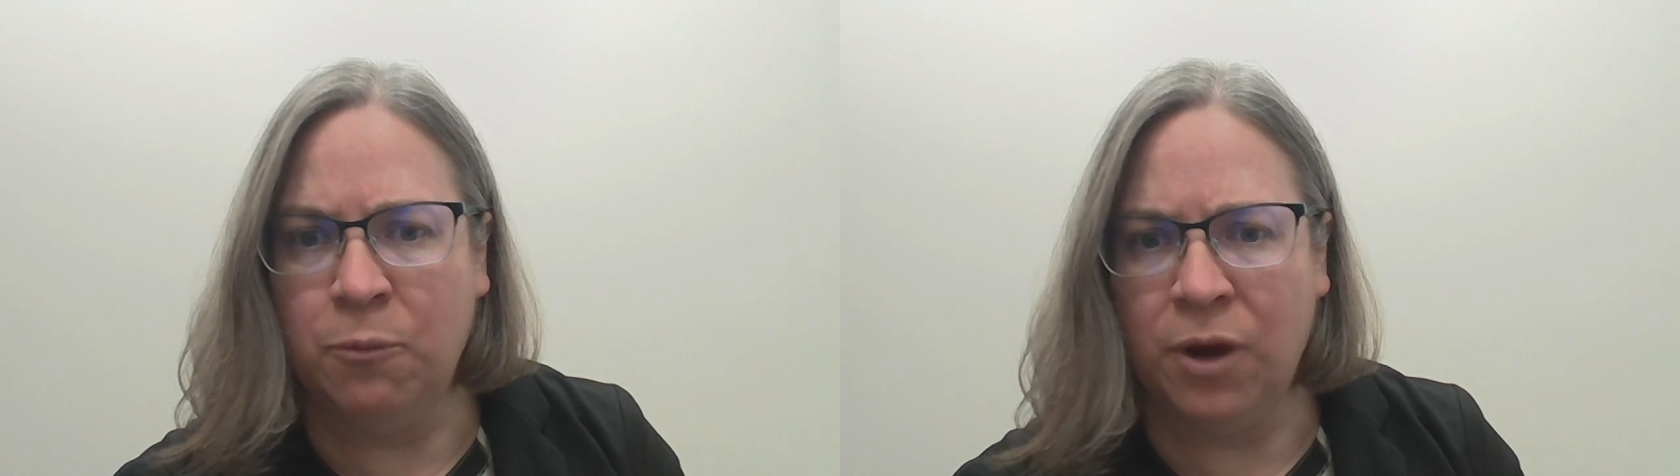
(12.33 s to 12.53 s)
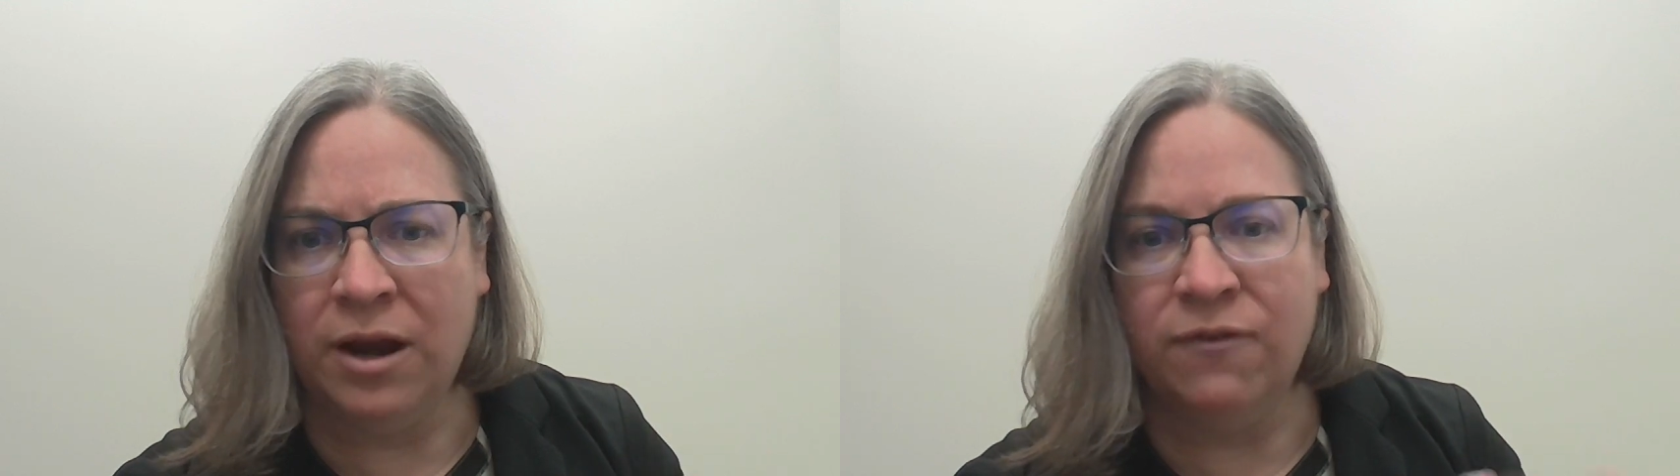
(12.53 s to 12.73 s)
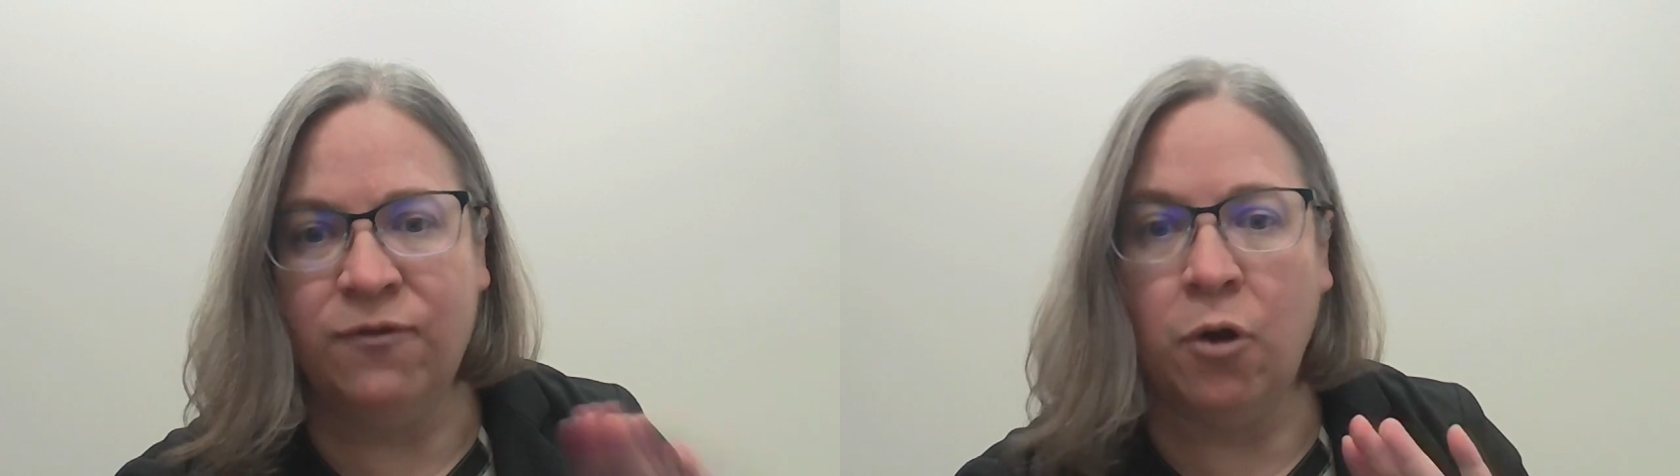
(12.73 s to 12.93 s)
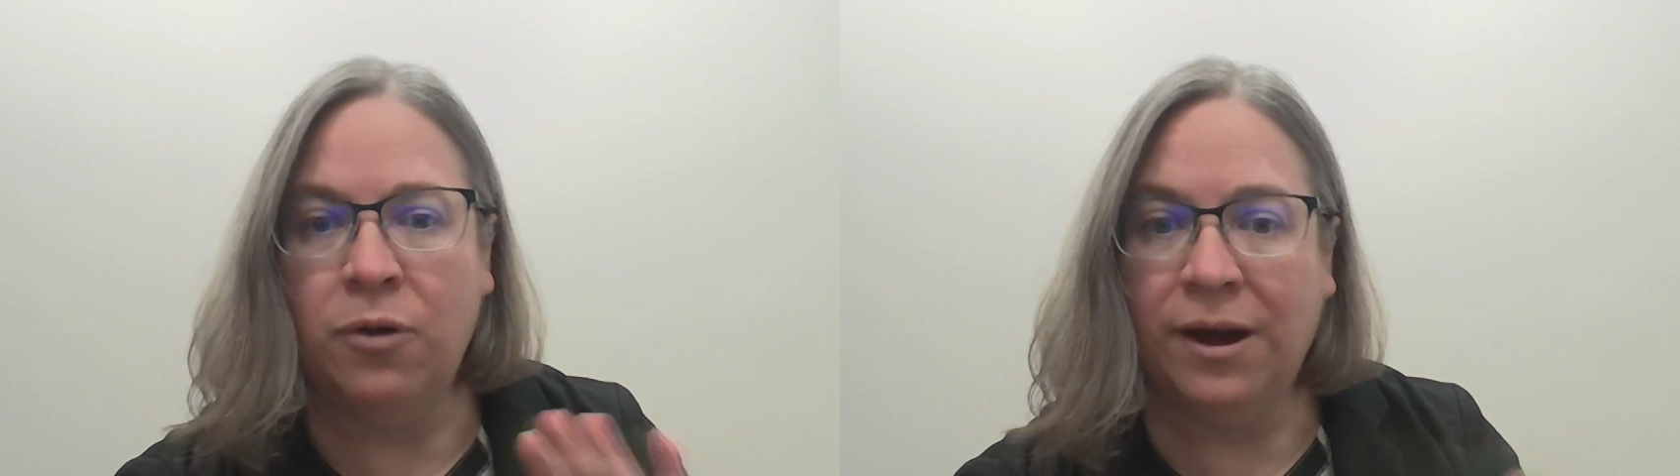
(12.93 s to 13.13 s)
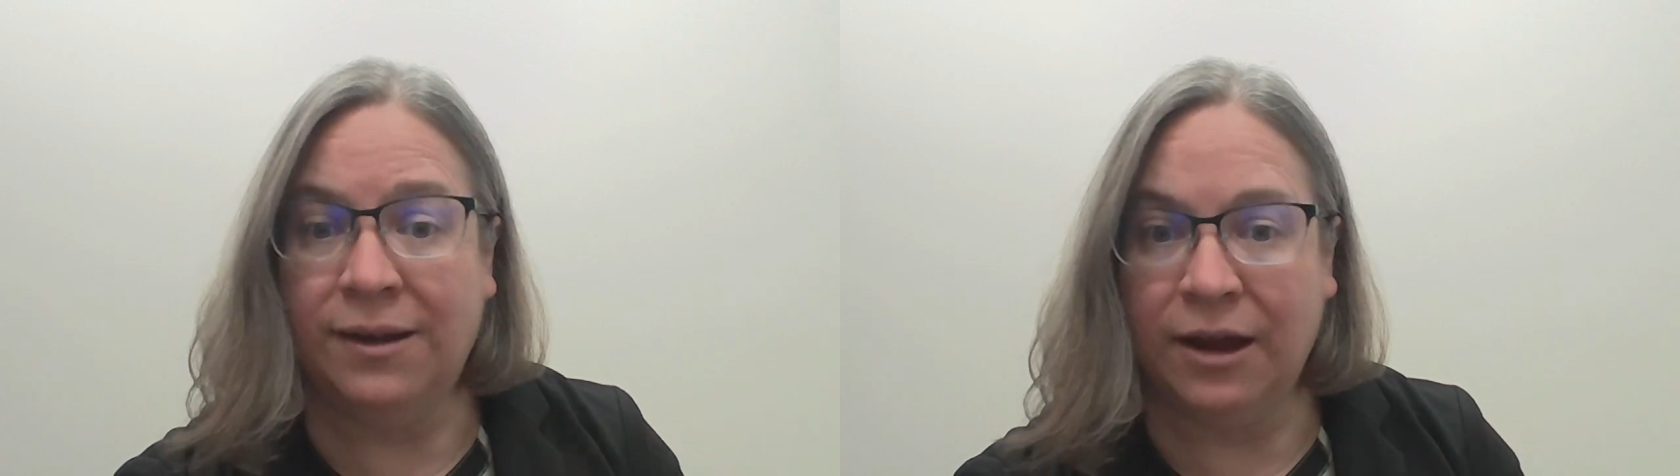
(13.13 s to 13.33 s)

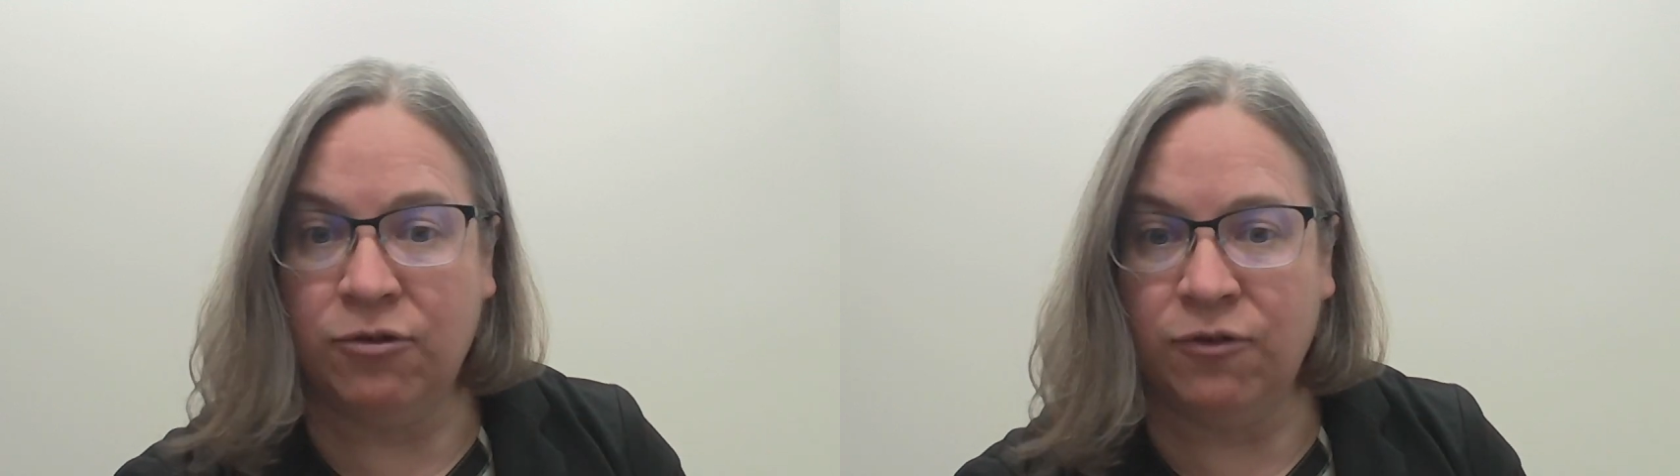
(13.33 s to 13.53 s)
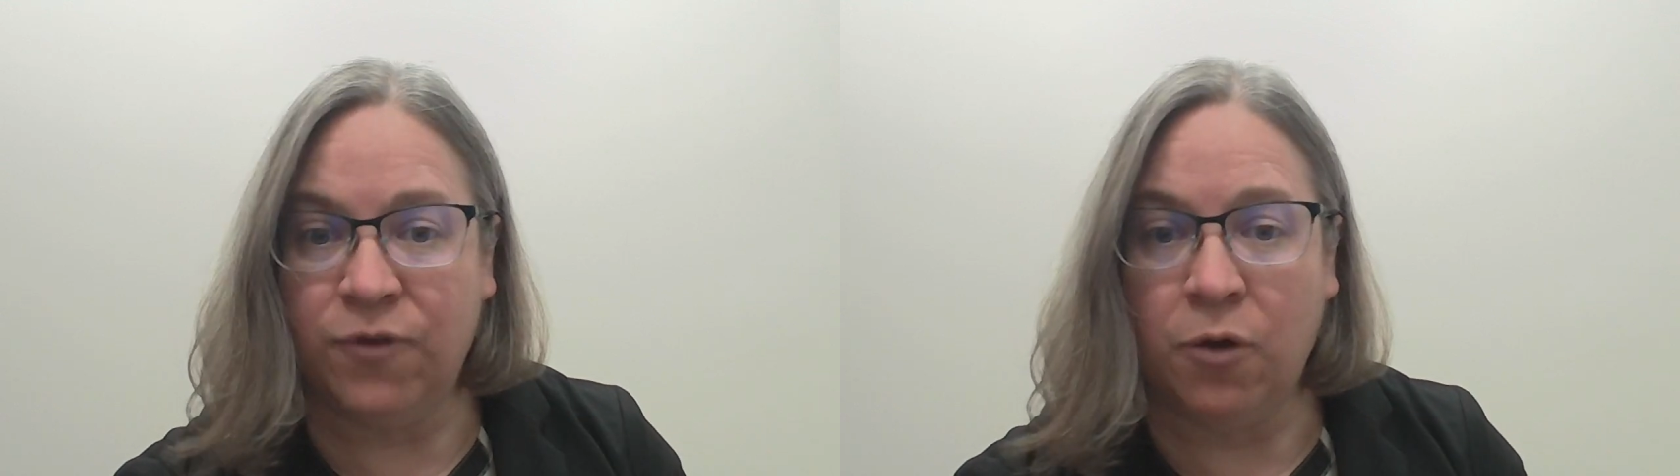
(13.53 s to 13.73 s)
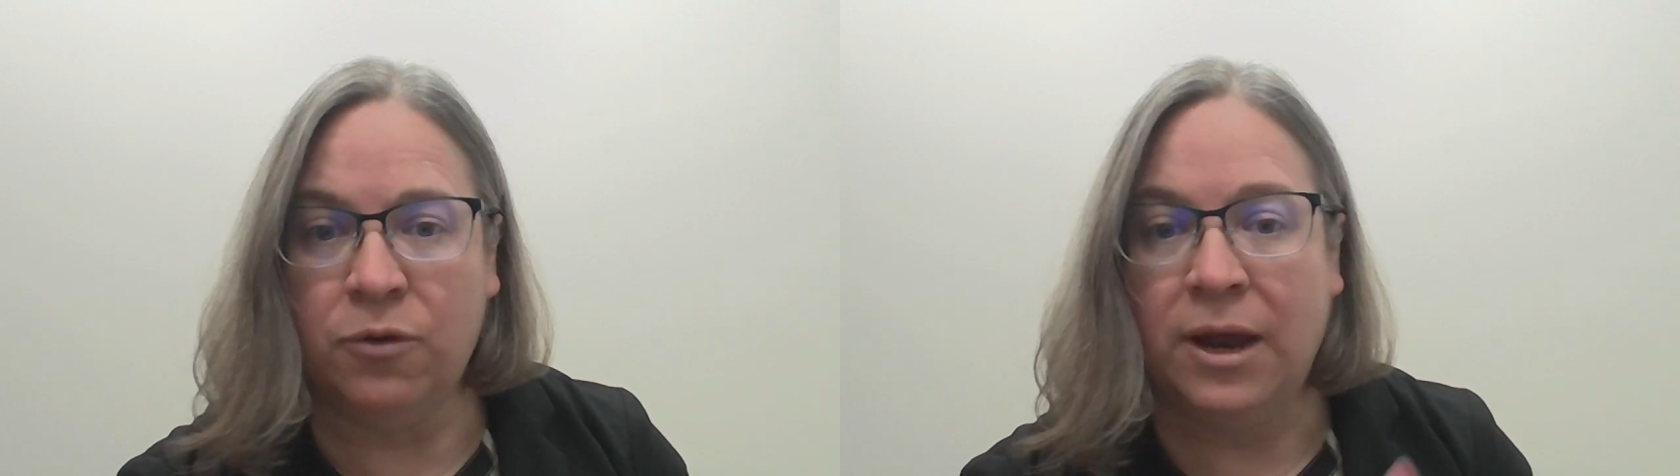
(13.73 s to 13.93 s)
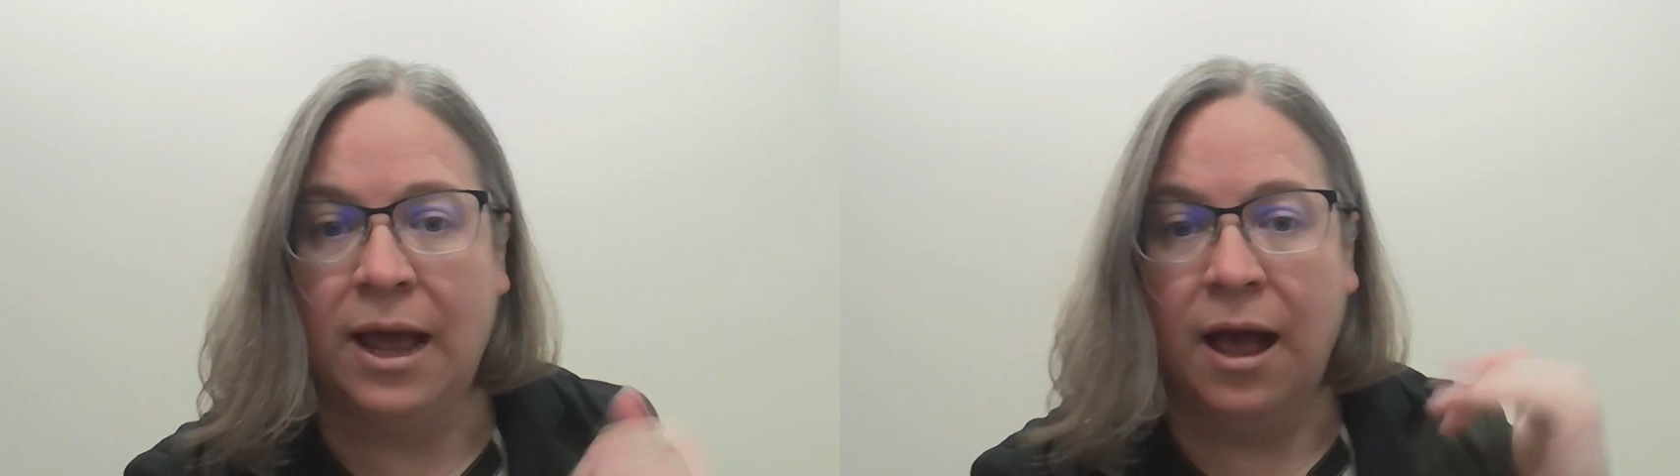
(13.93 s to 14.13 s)
membranophone, and electrophone.